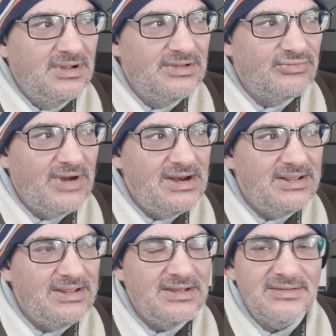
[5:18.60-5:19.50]
It's
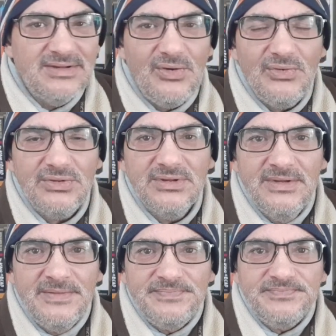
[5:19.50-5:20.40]
raining and it's cold.
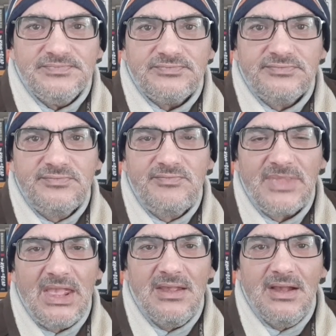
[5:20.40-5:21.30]

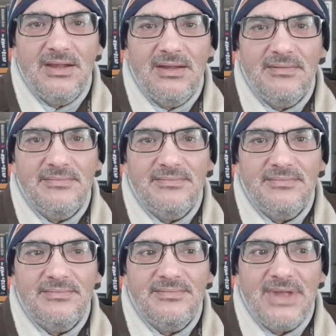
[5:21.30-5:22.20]

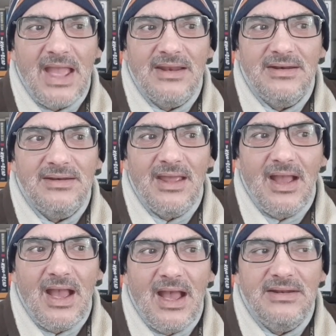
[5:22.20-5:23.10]
And
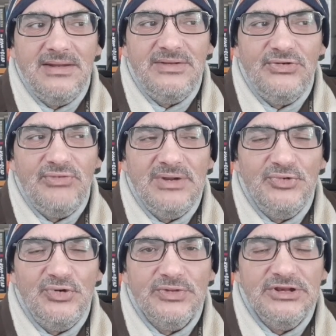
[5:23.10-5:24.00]
I need to read a
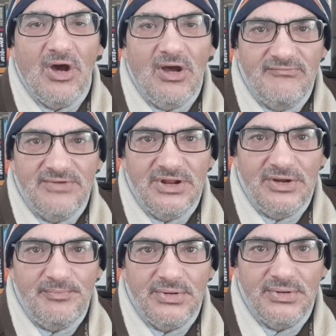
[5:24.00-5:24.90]
book with an
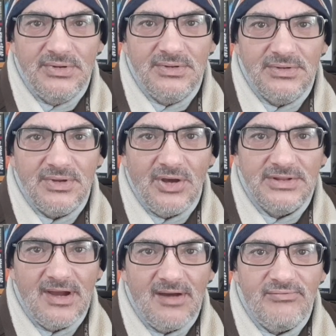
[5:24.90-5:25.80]
envelope
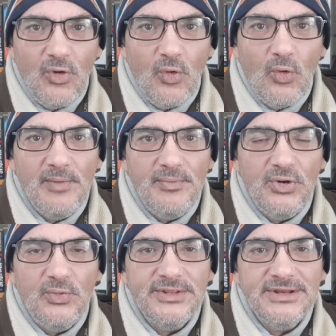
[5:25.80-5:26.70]
on the cover or a
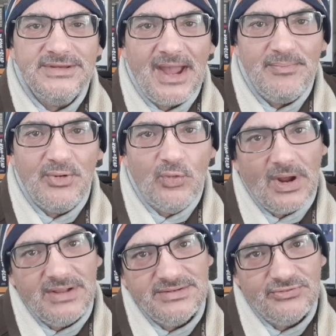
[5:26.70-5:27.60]
book with a
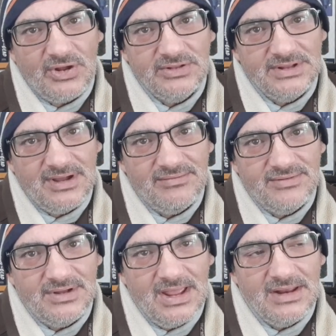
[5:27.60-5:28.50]
typewriter on the
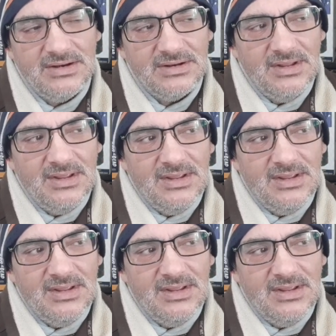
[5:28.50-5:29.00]
cover. And